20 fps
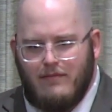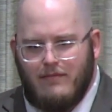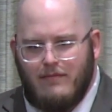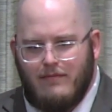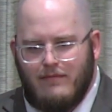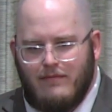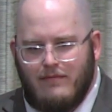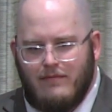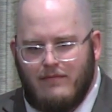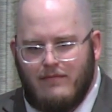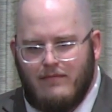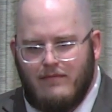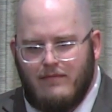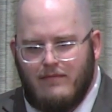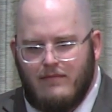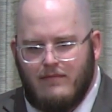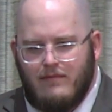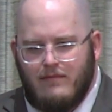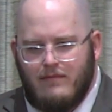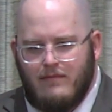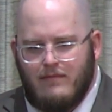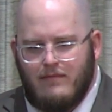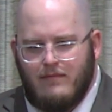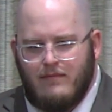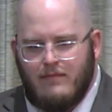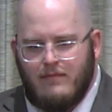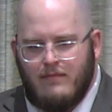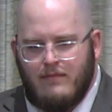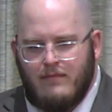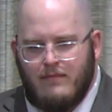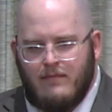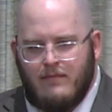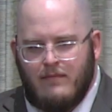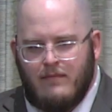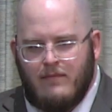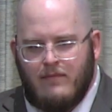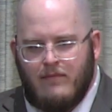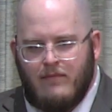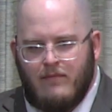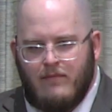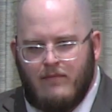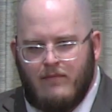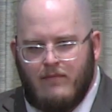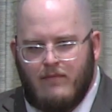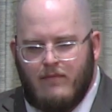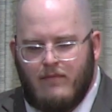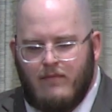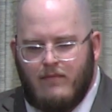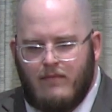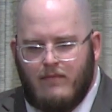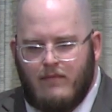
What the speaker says: Nobody speaks.